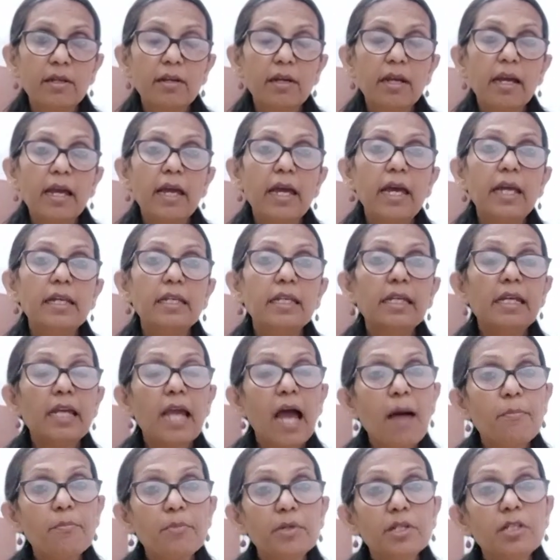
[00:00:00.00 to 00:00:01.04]
and he
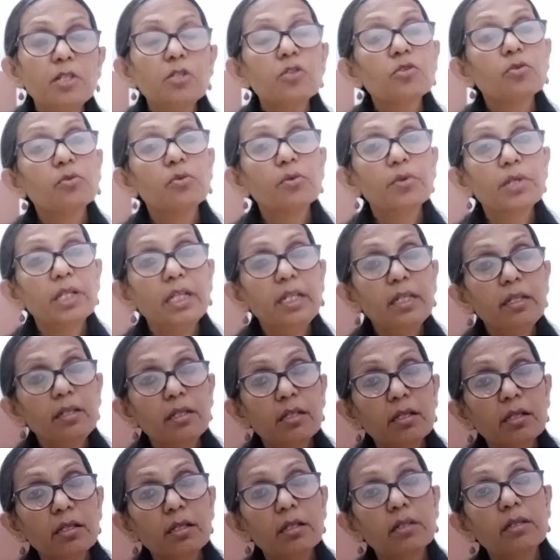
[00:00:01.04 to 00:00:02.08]
happened to read
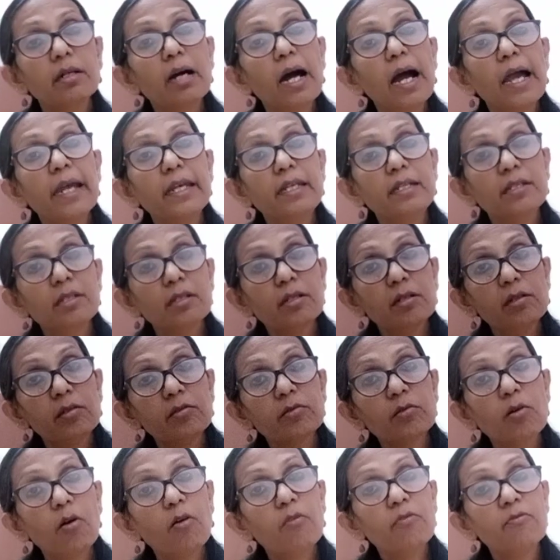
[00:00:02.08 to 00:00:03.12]
the ideals
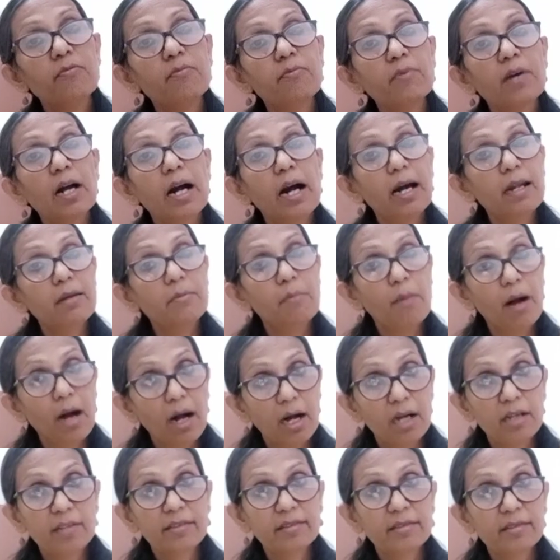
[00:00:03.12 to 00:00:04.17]
of Karl
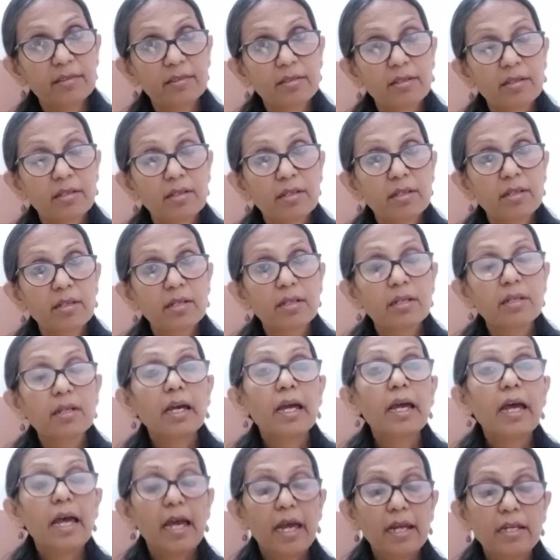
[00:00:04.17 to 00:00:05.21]
Marx,
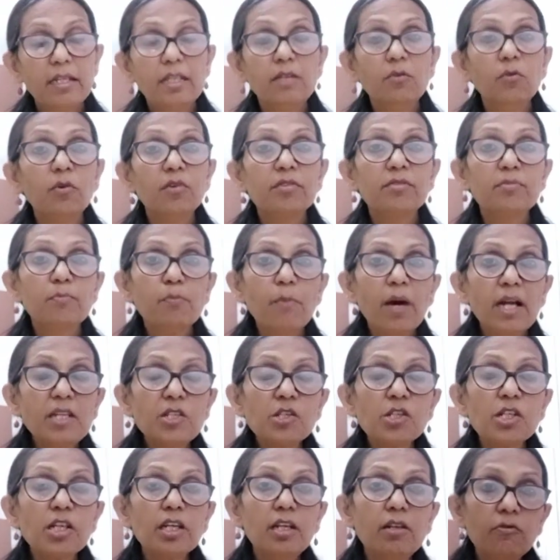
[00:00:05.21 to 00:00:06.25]
and he was
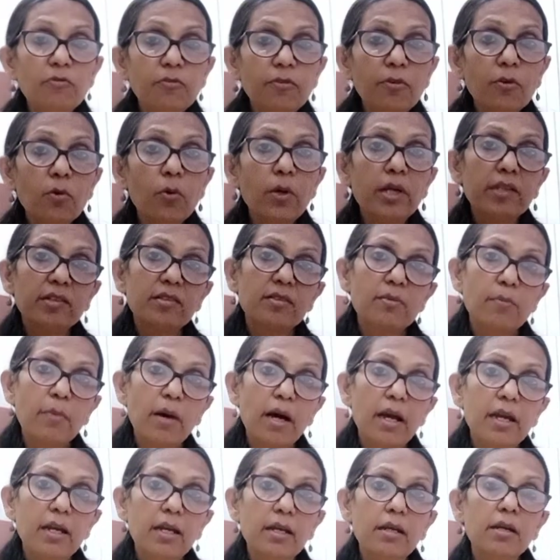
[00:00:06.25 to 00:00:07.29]
much influenced
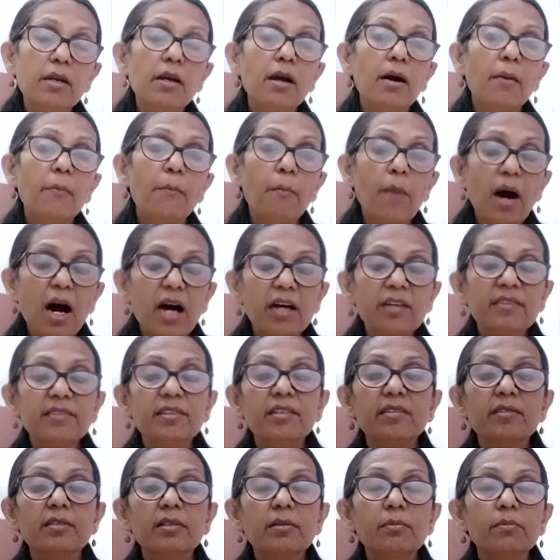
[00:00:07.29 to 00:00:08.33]
by
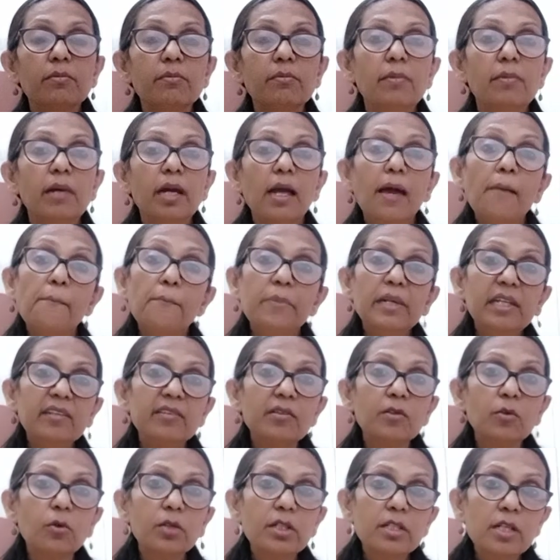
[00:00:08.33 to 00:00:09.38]
Marxism. Please
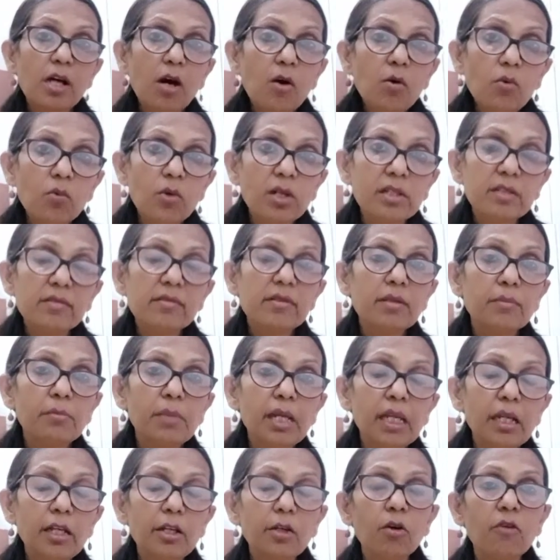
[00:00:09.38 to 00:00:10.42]
note down what is the
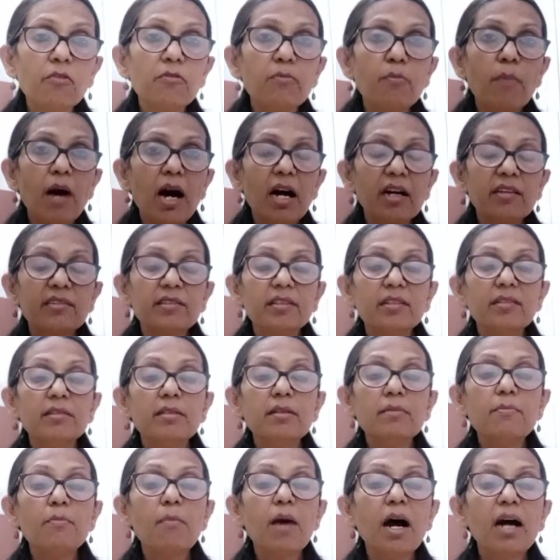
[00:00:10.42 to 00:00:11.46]
meaning of
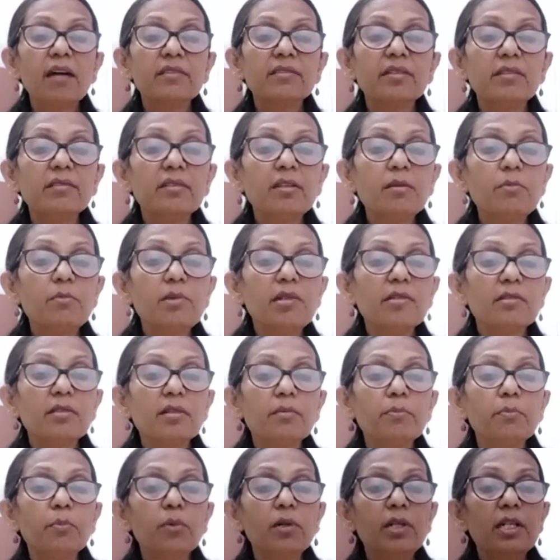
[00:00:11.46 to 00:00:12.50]
Marxism. Marxism is a
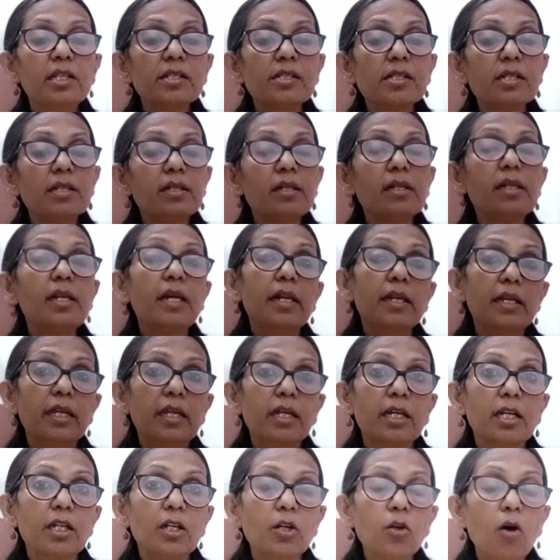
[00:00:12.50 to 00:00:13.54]
political and
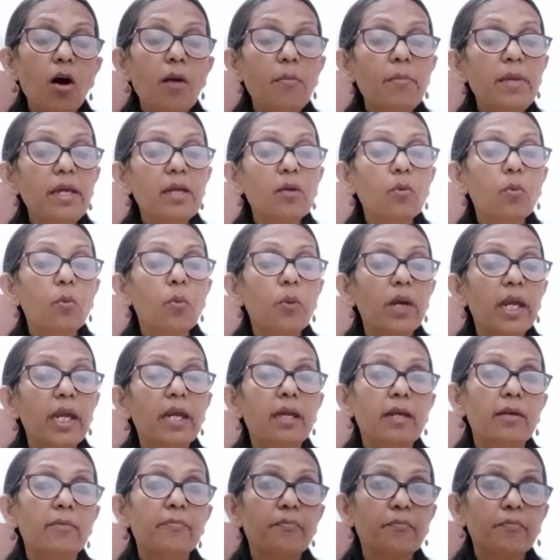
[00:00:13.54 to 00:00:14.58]
economic
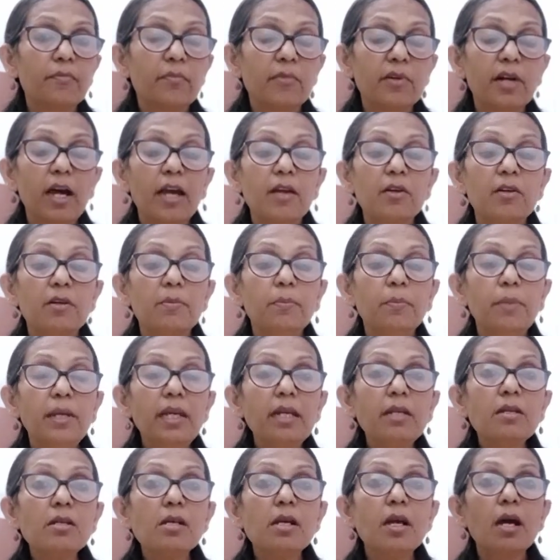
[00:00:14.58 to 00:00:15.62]
way. I
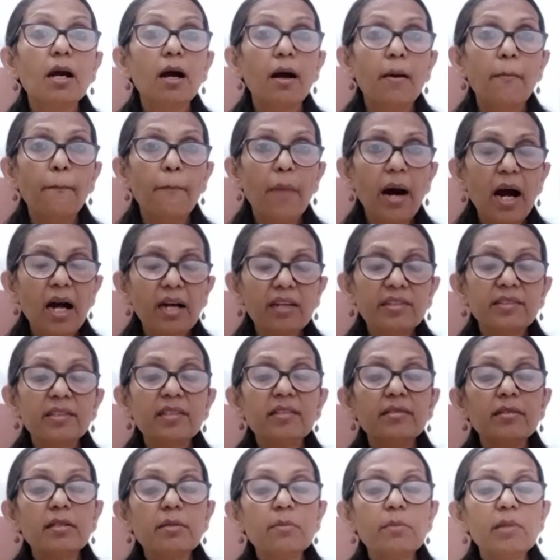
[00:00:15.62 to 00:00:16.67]
repeat,
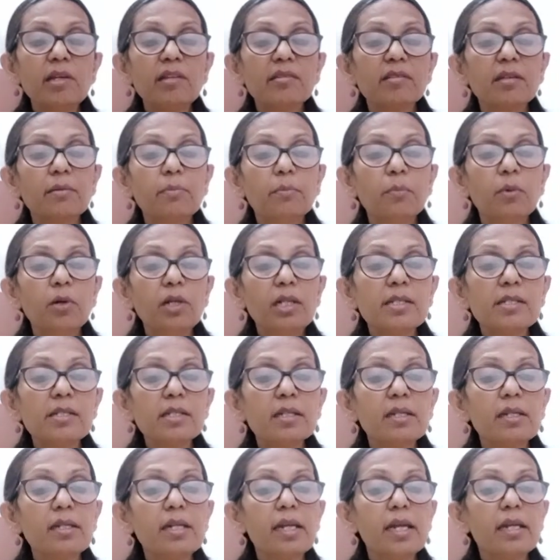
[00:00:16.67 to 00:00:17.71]
Marxism is a
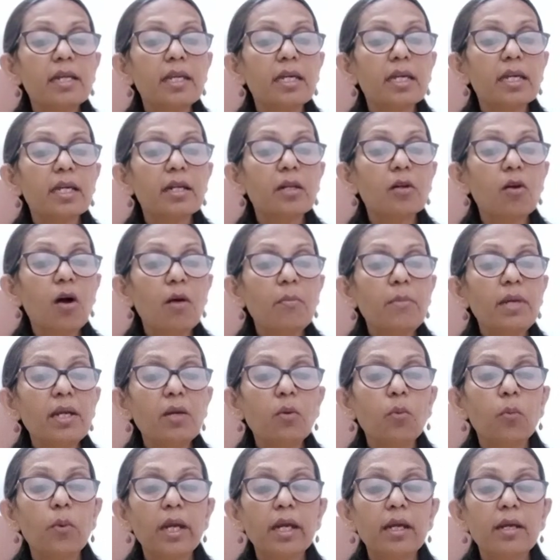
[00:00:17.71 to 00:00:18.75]
political and economic
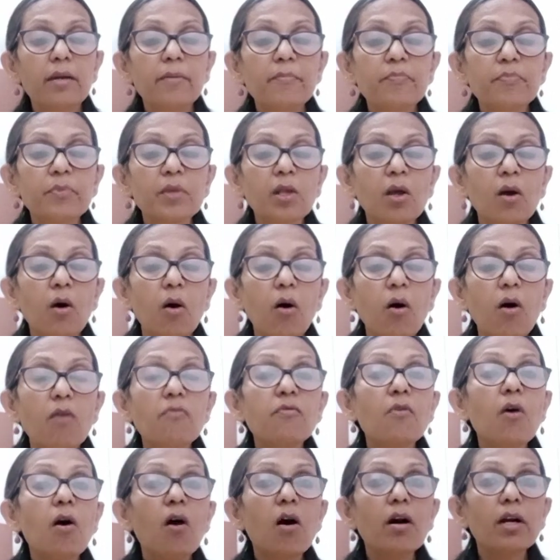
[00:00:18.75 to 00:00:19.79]
way of
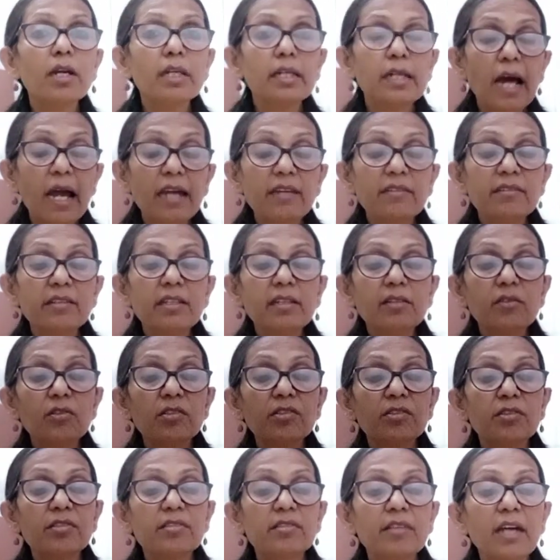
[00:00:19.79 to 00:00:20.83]
organizing the
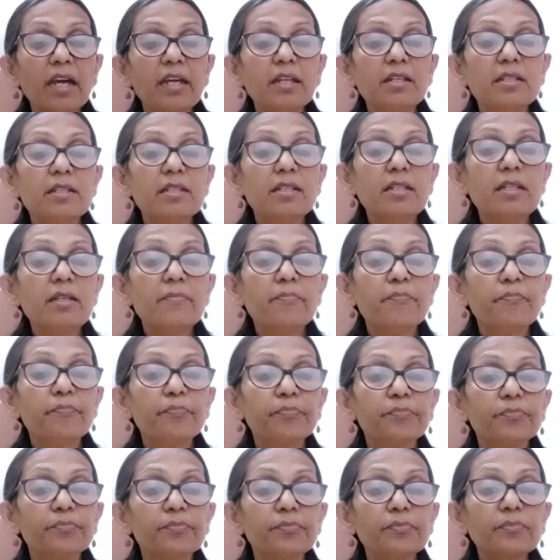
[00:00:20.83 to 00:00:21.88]
society
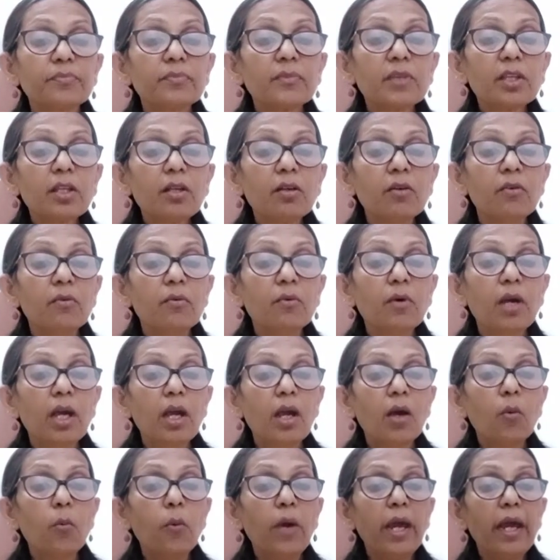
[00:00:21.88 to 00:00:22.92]

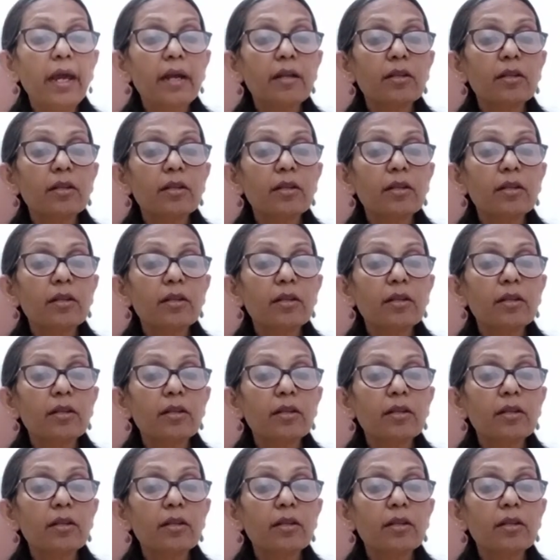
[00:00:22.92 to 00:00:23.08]
where the